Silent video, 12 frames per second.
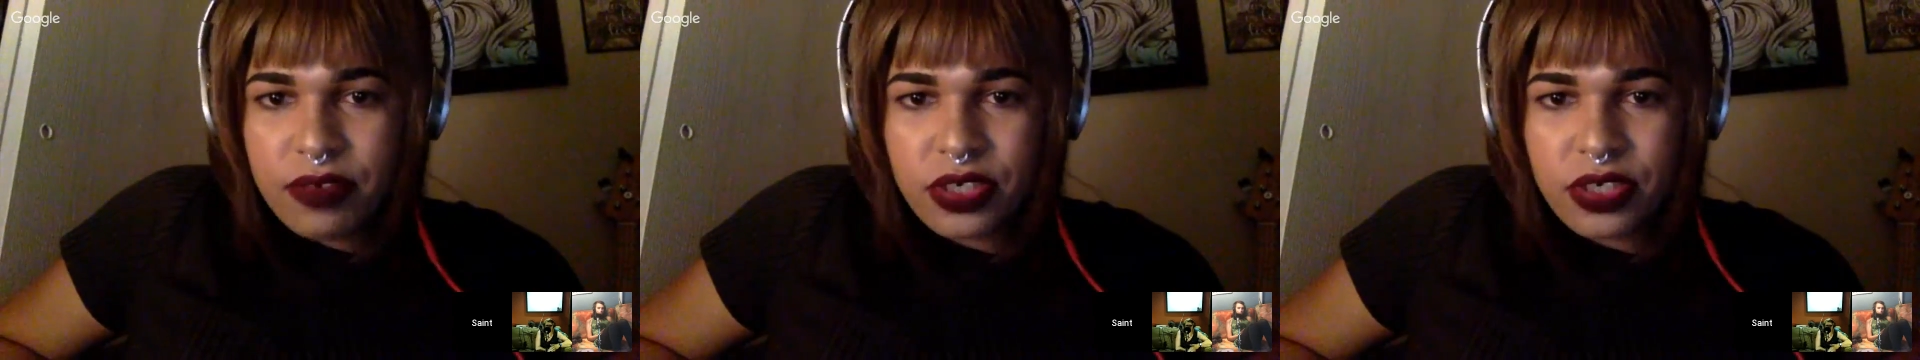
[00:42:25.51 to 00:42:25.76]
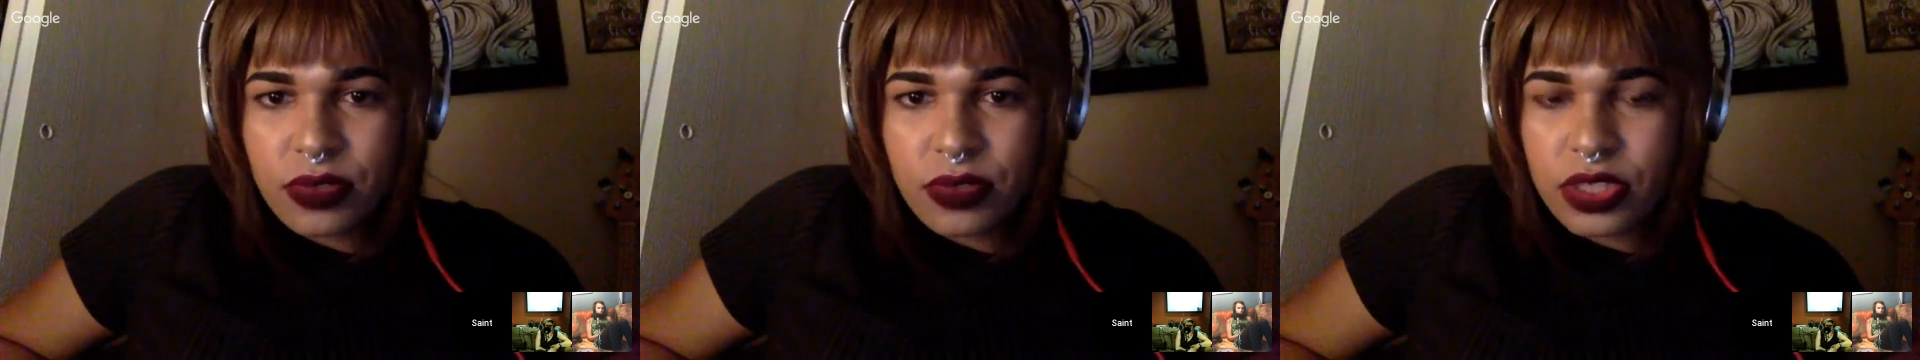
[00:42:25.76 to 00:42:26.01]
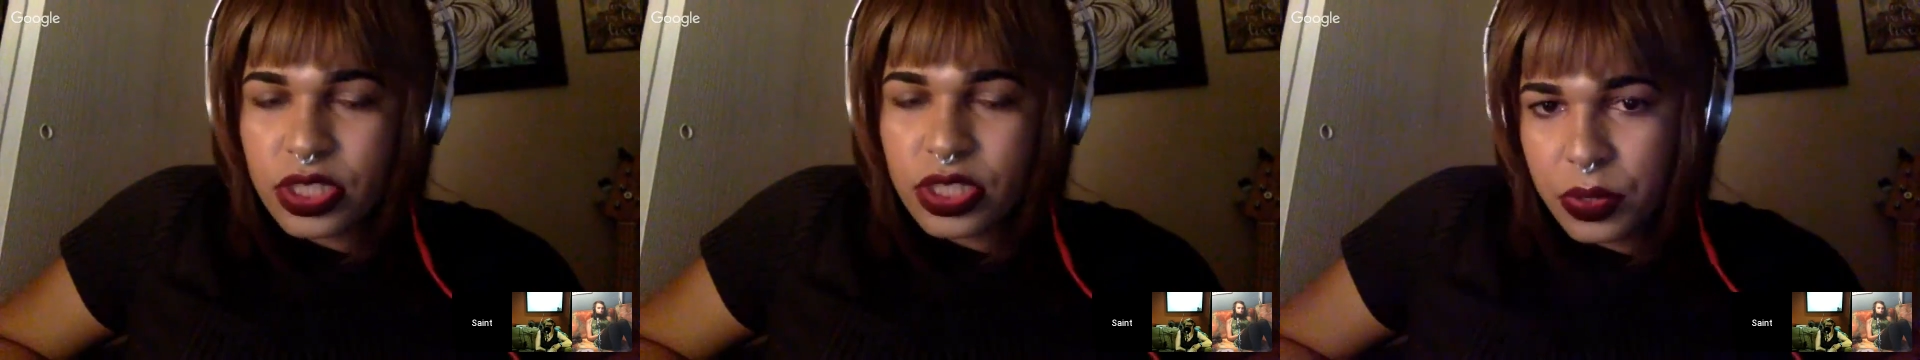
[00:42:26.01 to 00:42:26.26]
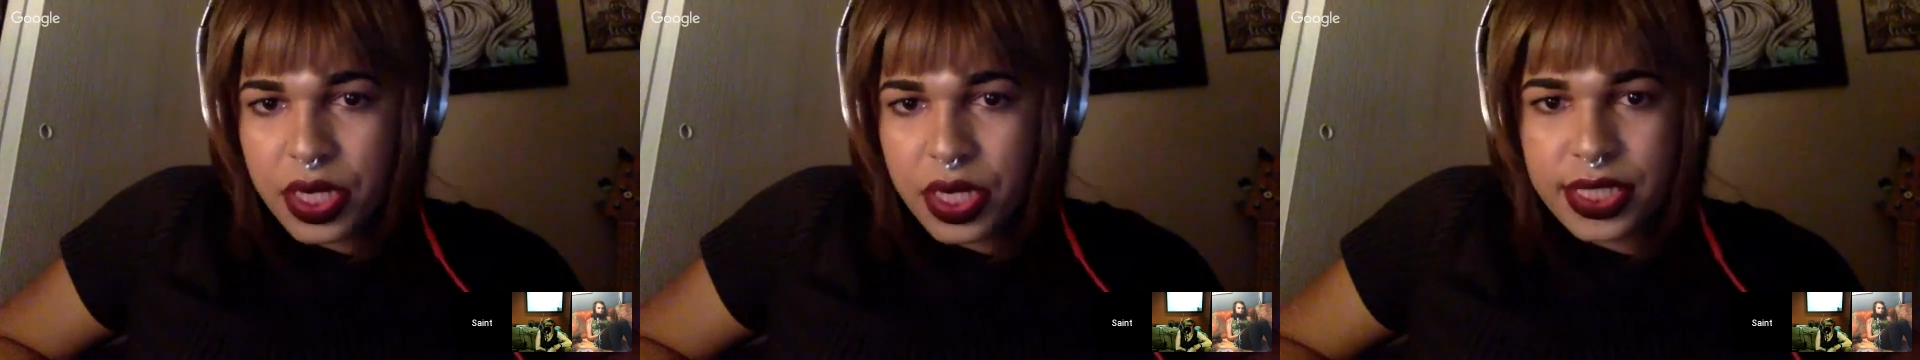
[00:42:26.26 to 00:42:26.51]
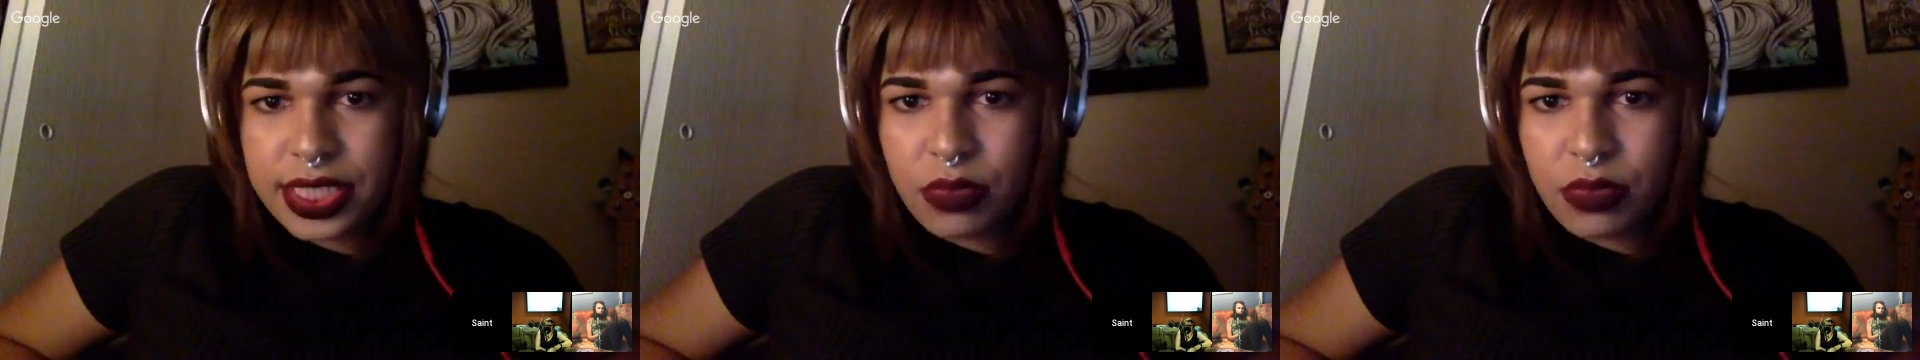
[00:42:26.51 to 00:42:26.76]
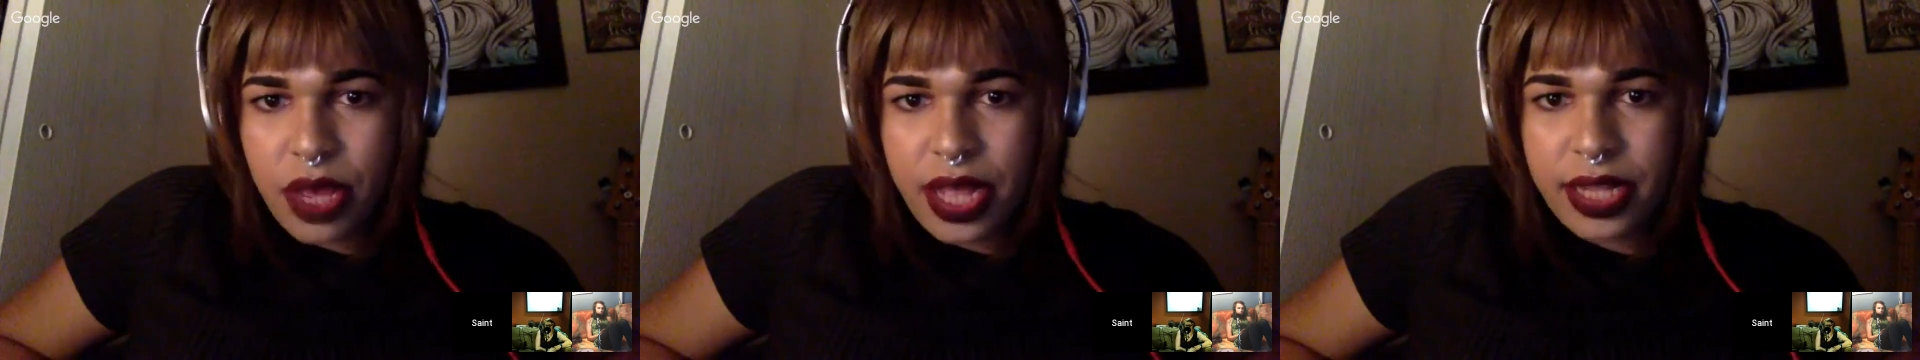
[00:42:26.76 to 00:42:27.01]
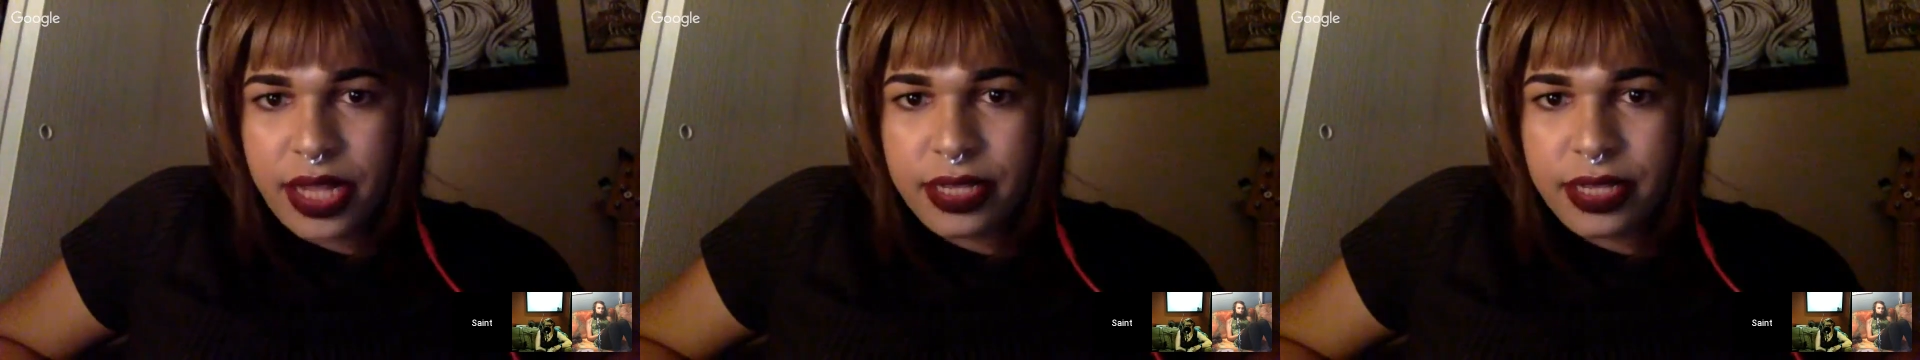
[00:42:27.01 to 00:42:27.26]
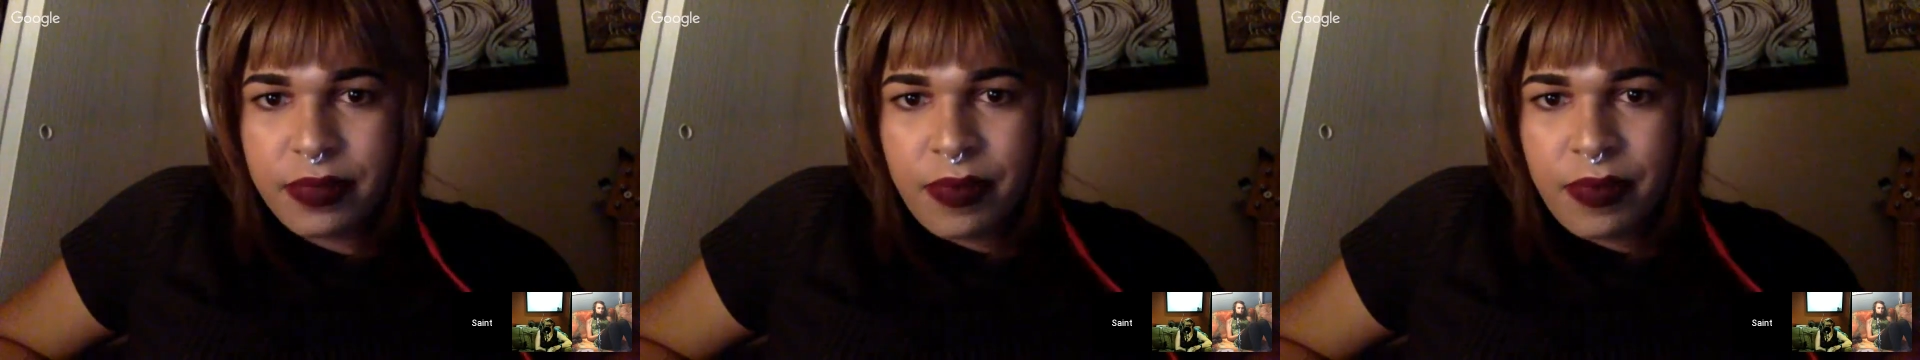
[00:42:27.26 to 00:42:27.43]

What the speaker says: of short stories as well.